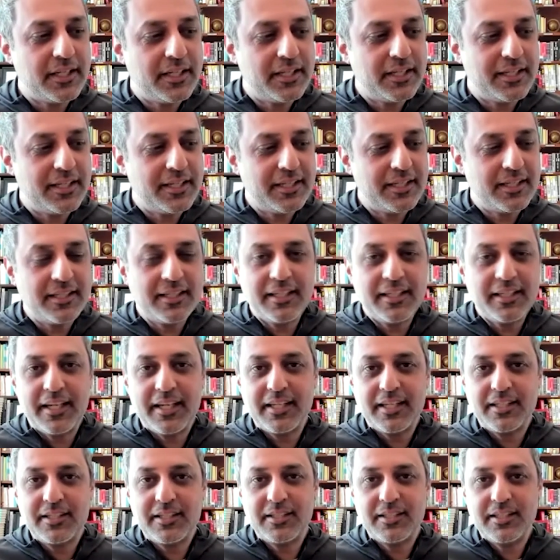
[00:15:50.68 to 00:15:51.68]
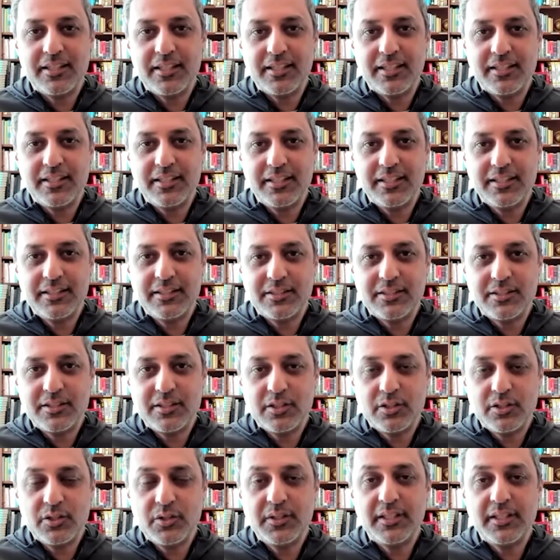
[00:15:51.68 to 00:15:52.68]
In the end,
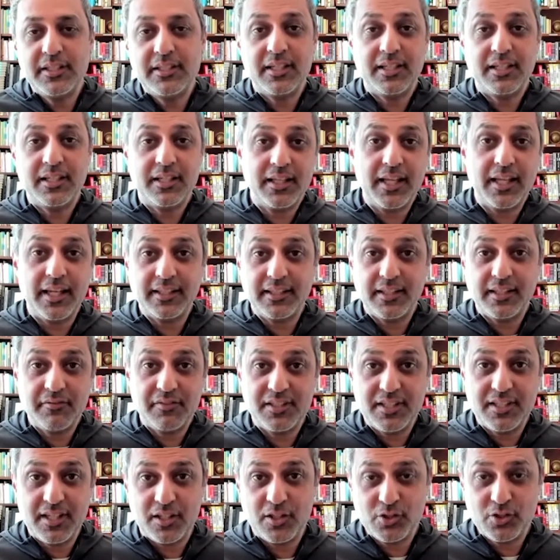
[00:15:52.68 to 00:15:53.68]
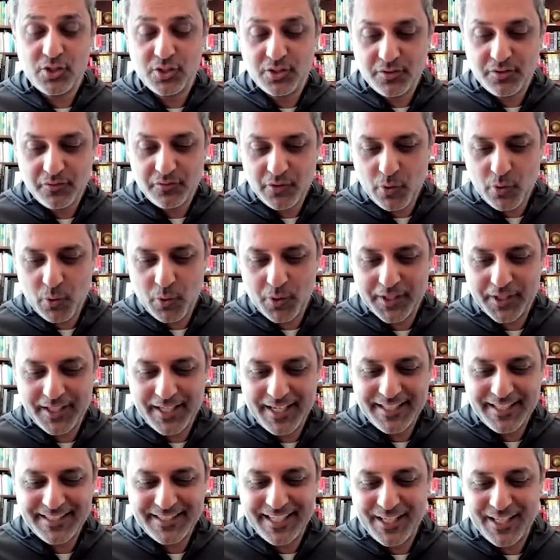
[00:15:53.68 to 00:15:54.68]
you need the collective intelligence of the
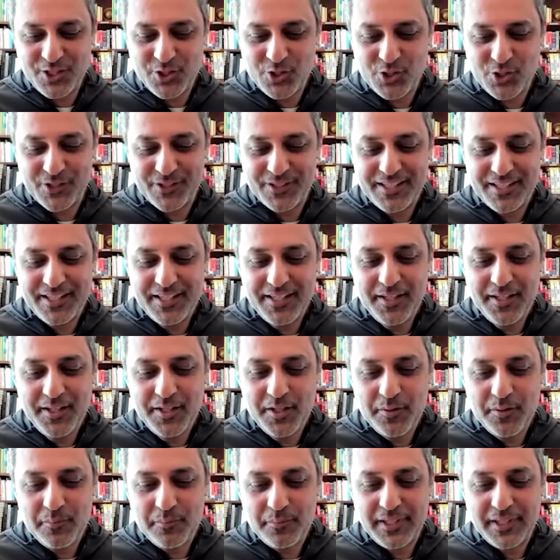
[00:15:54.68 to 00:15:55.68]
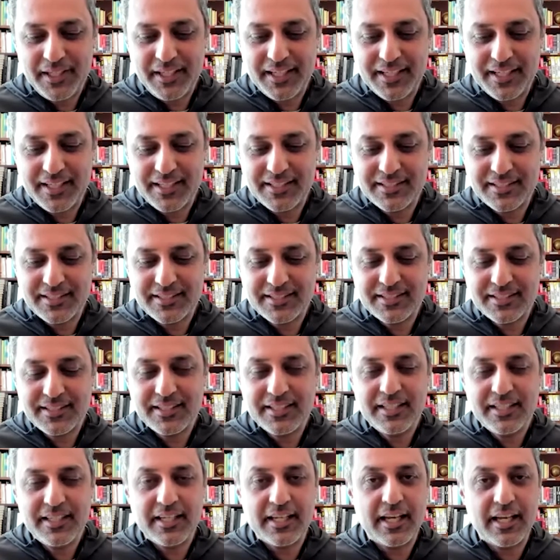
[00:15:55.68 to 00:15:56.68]
organization, because
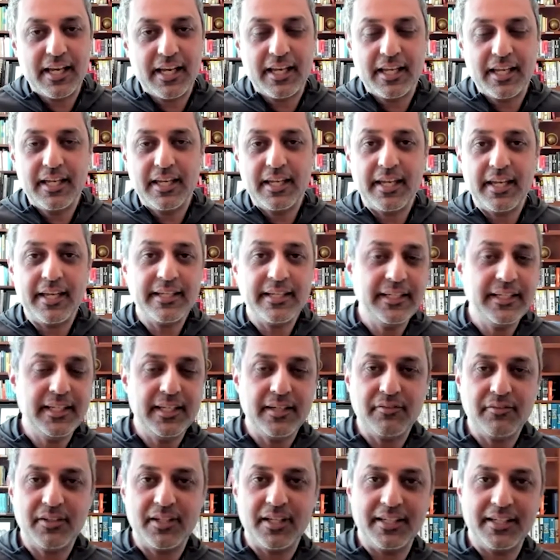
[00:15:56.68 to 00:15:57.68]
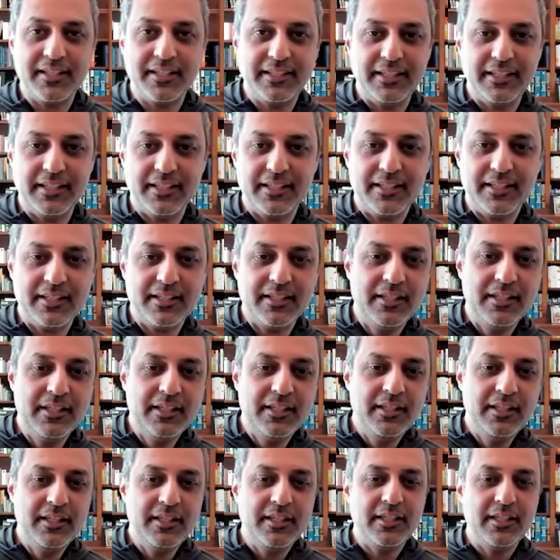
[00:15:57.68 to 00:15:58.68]
at any given idea,
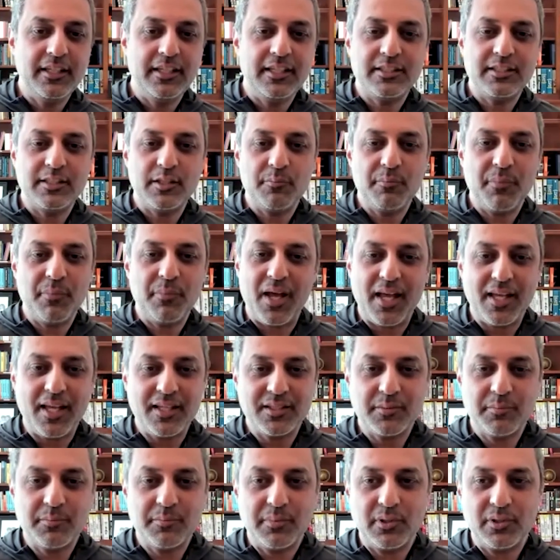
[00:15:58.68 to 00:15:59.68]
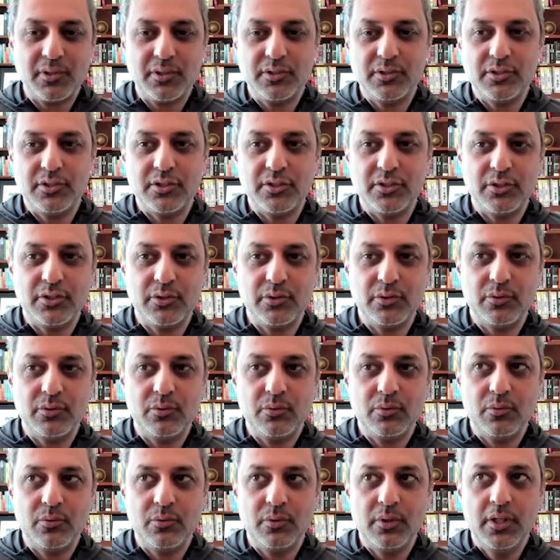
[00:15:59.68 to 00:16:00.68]
it's impossible
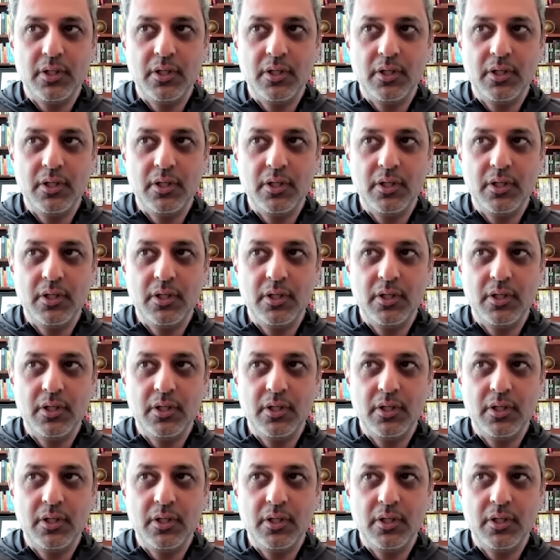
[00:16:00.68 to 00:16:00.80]
to